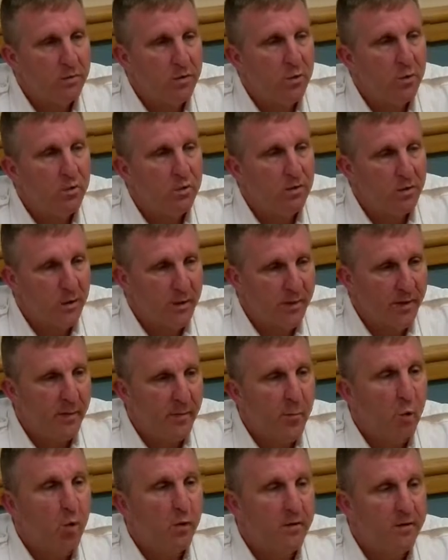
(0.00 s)
do a little bit
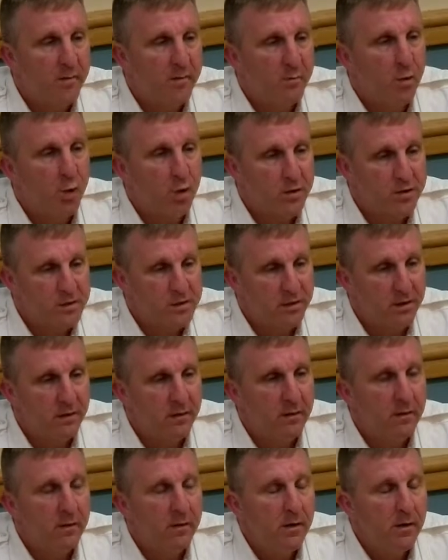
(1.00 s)
more
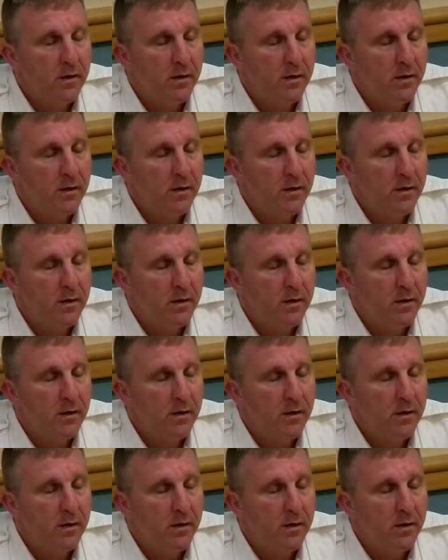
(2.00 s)
in-person